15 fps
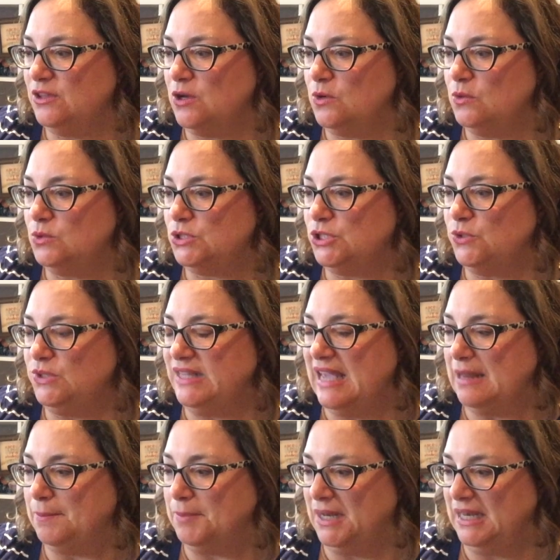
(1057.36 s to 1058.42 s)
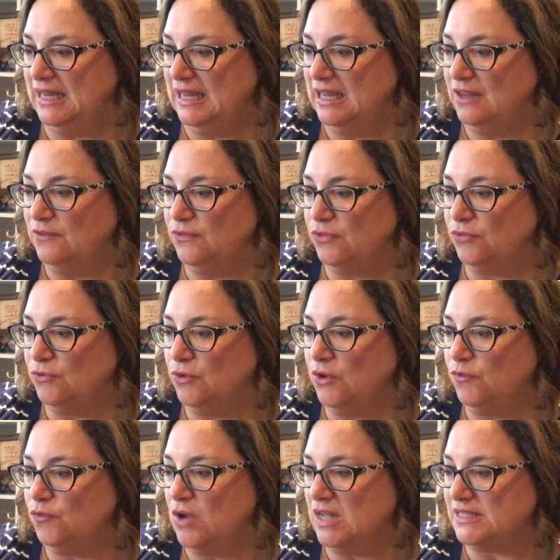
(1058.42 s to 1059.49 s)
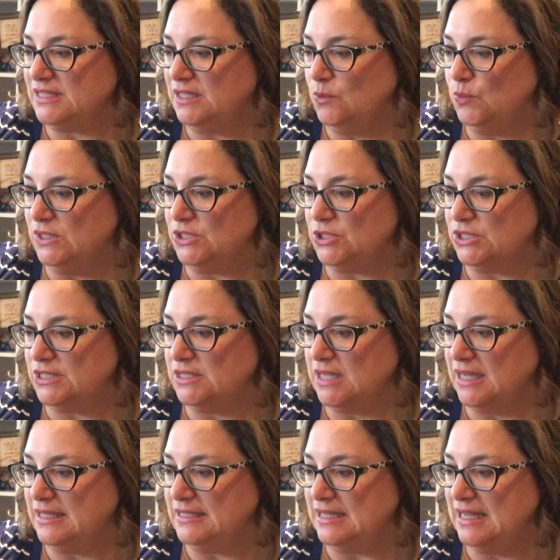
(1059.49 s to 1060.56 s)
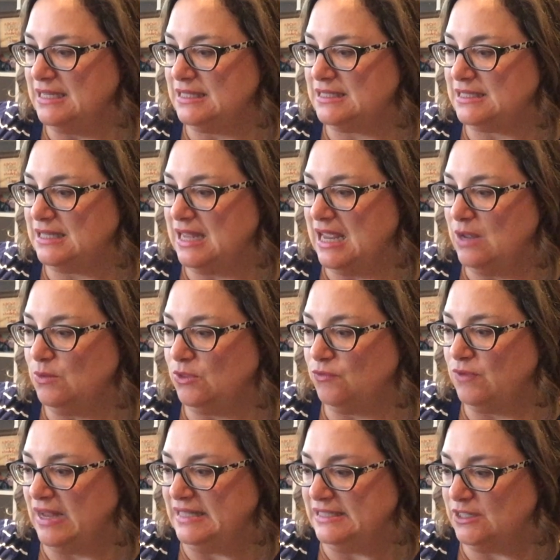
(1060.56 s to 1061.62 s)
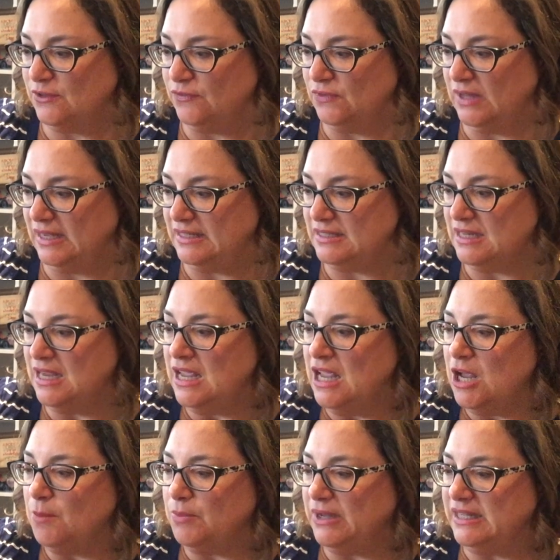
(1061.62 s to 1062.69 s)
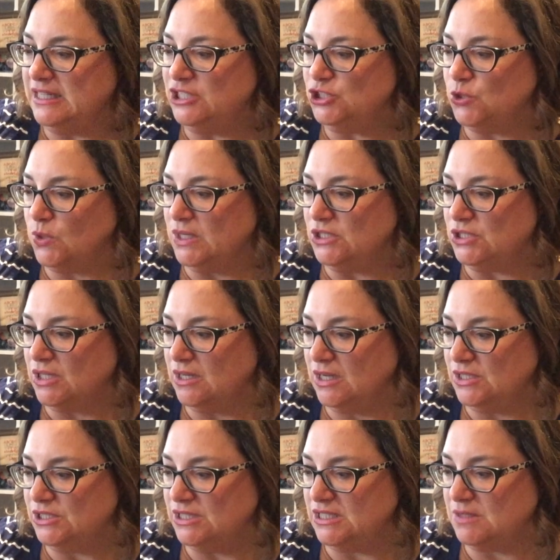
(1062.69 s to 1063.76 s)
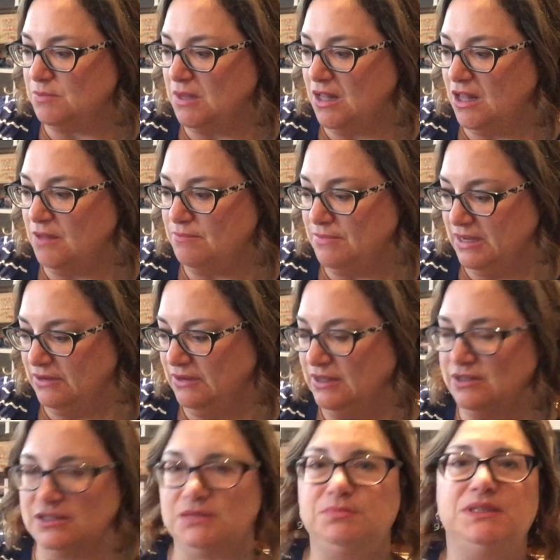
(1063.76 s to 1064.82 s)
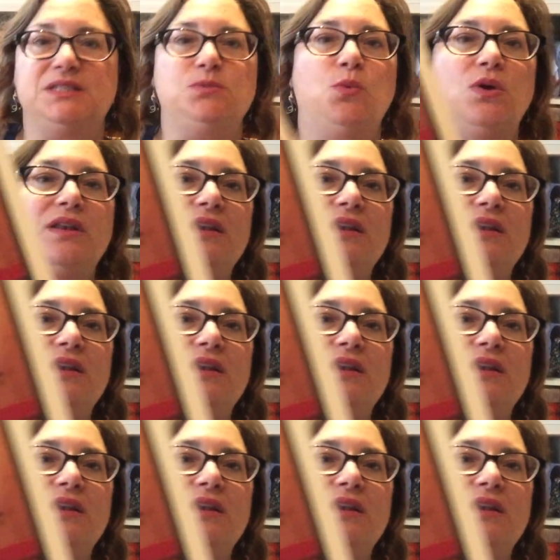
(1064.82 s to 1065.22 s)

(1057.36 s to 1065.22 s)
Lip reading: those who yet believe, through a frosty winter's night, in a sleigh with reindeer flight, bringing joy to large and small, Merry Christmas one